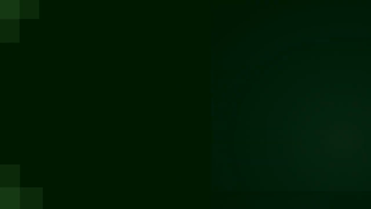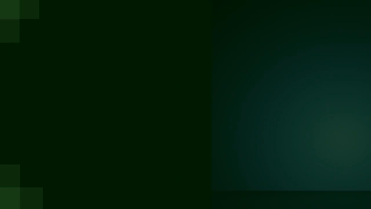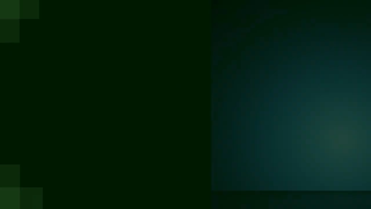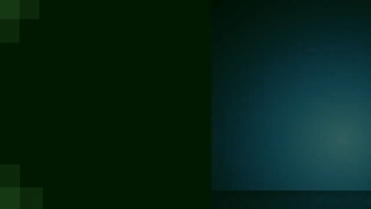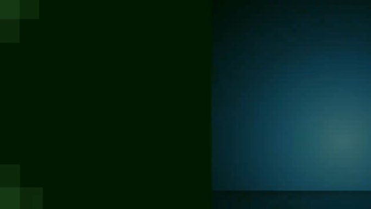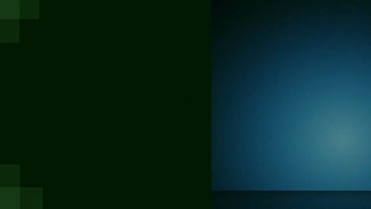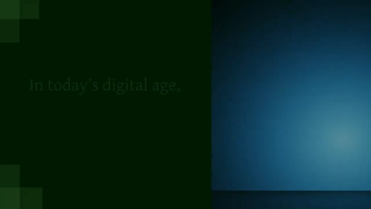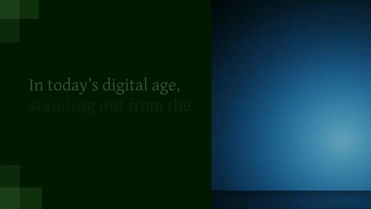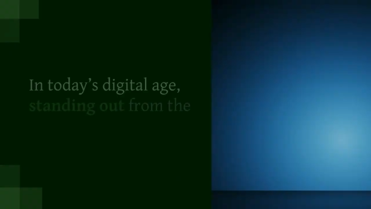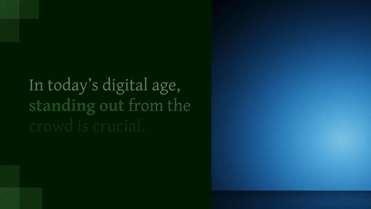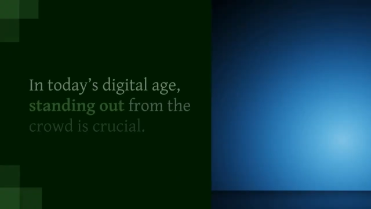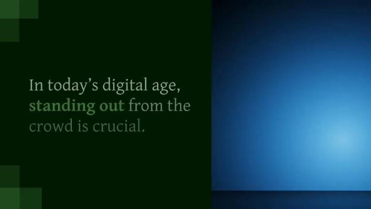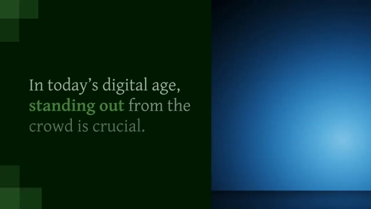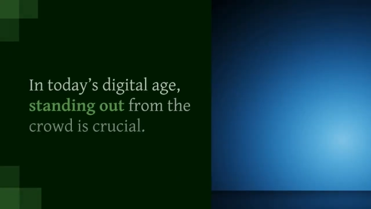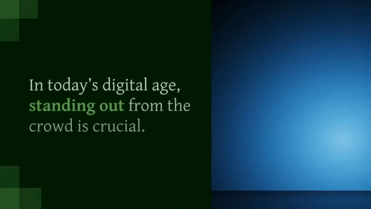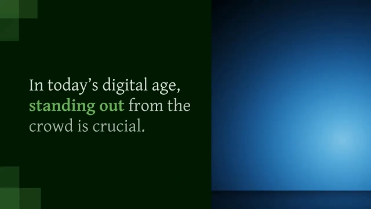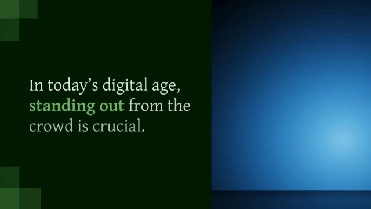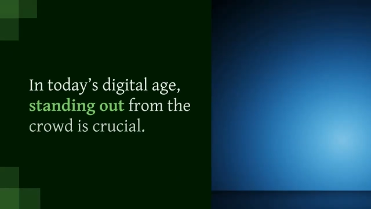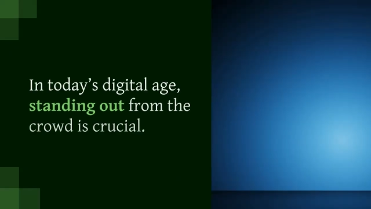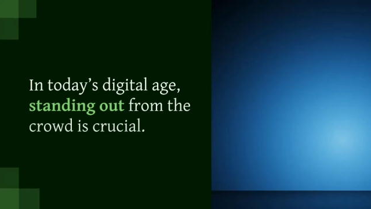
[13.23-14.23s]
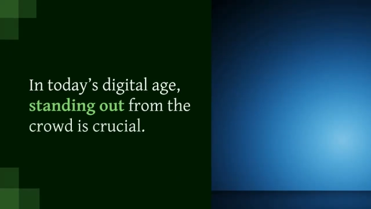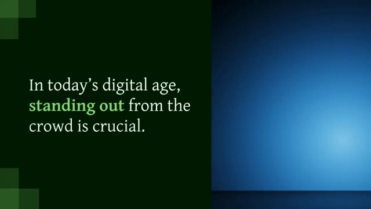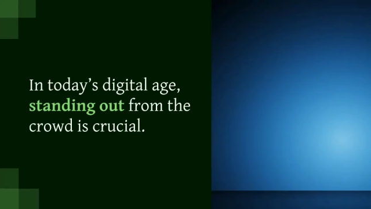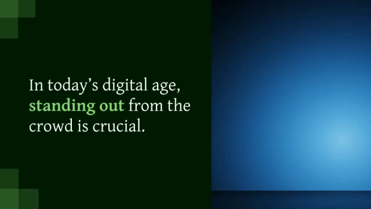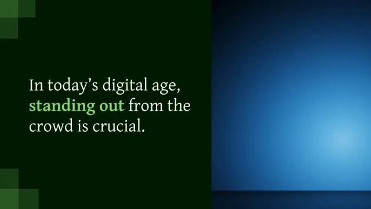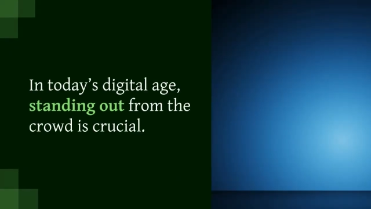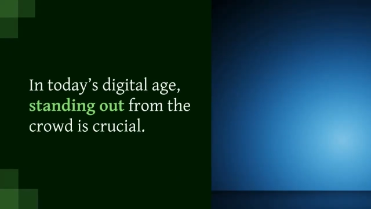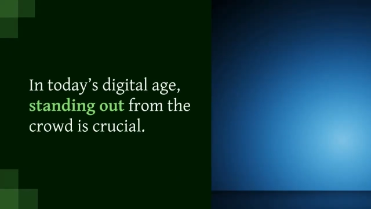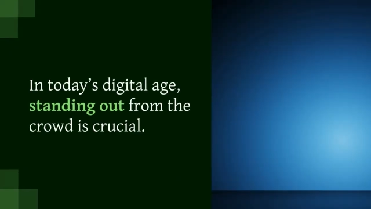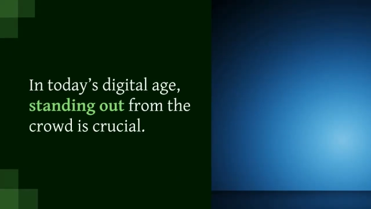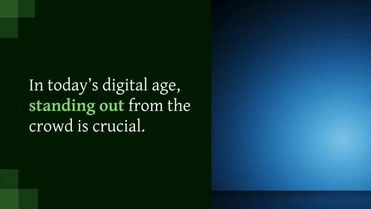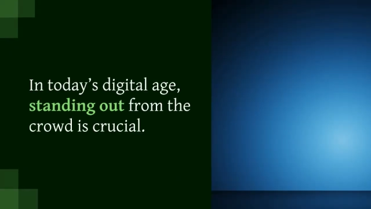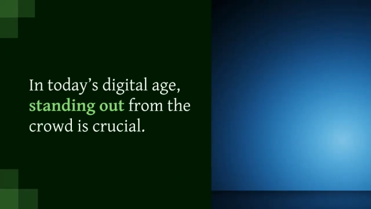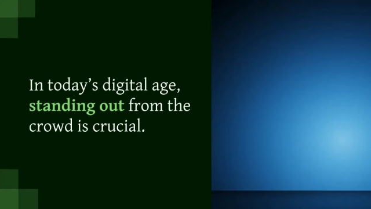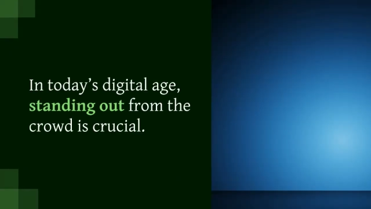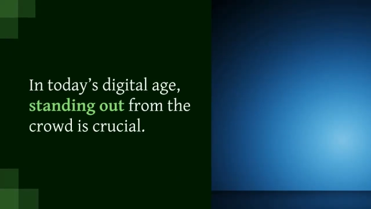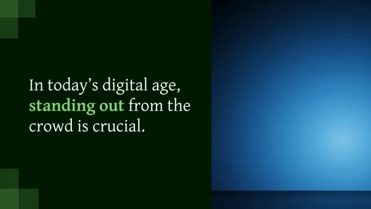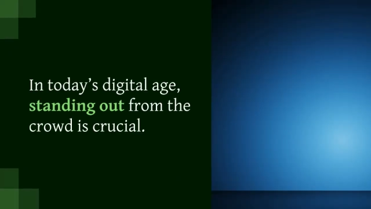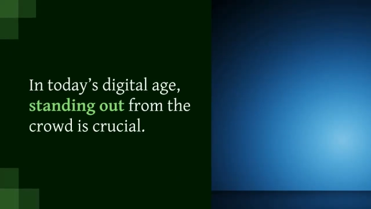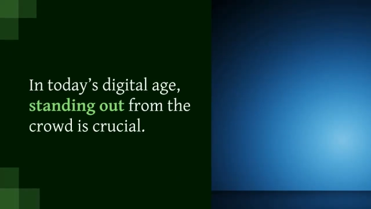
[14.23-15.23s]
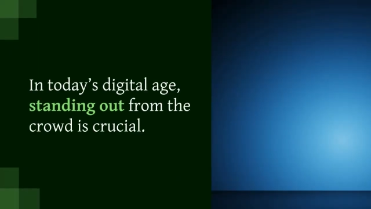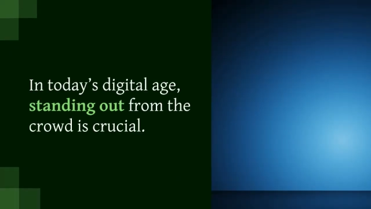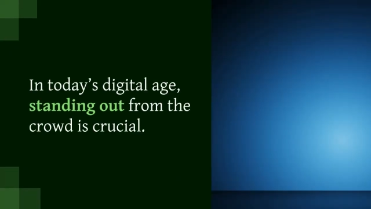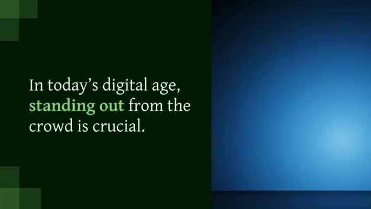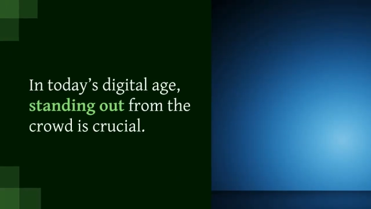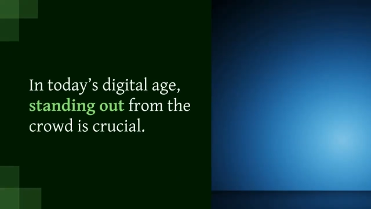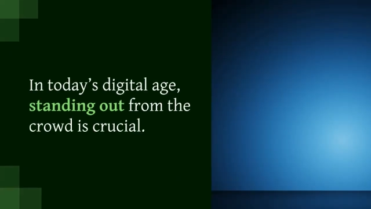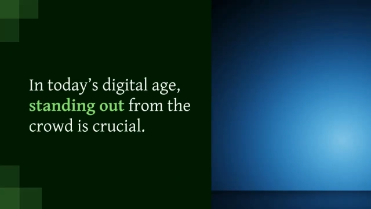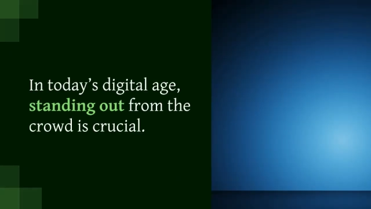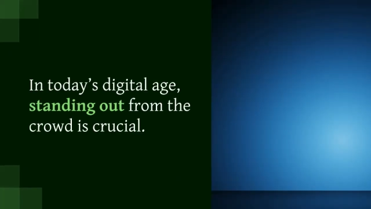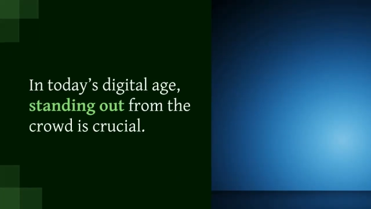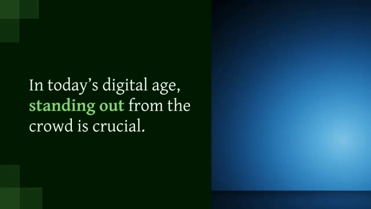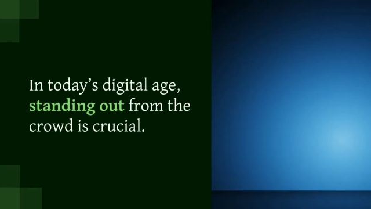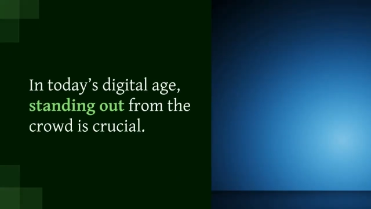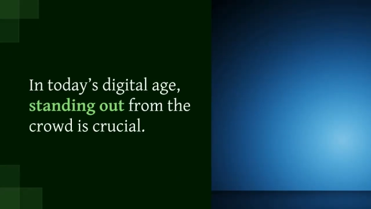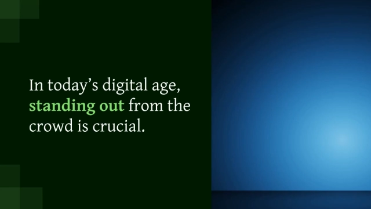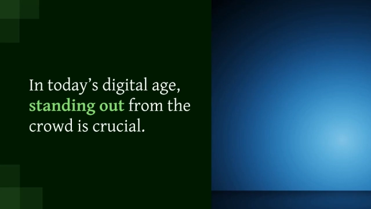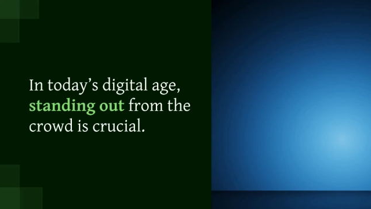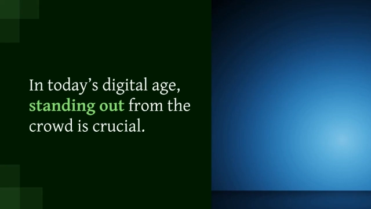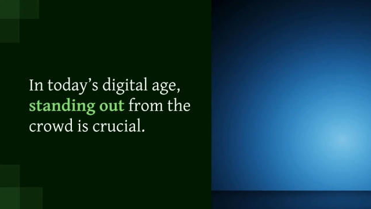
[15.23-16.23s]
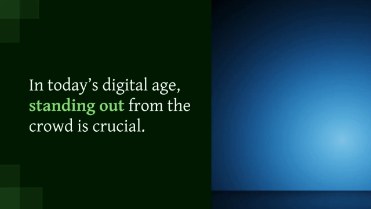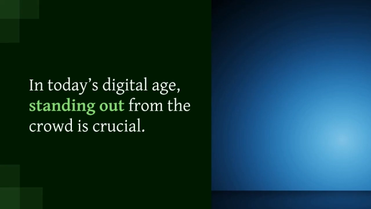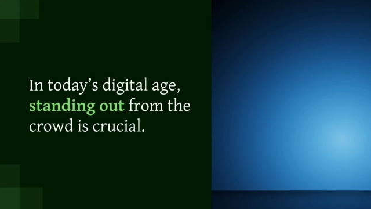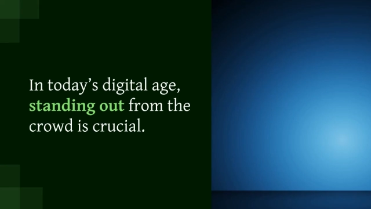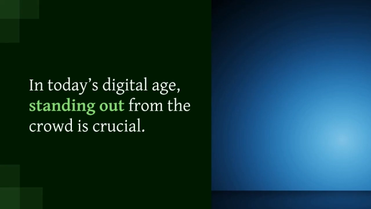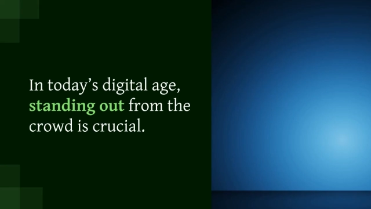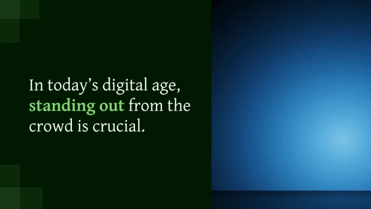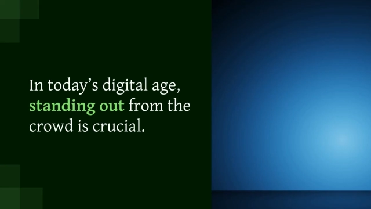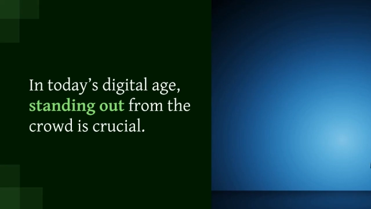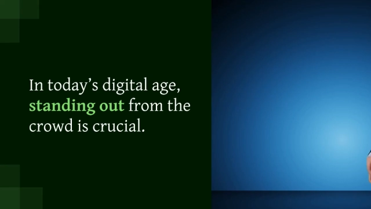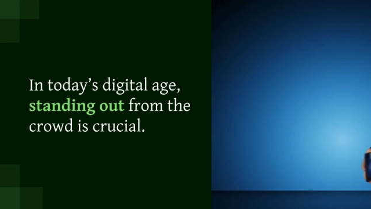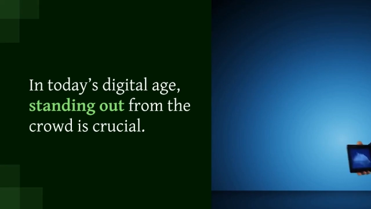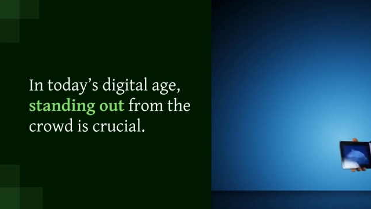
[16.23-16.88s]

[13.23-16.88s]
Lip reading: (no speaker visible)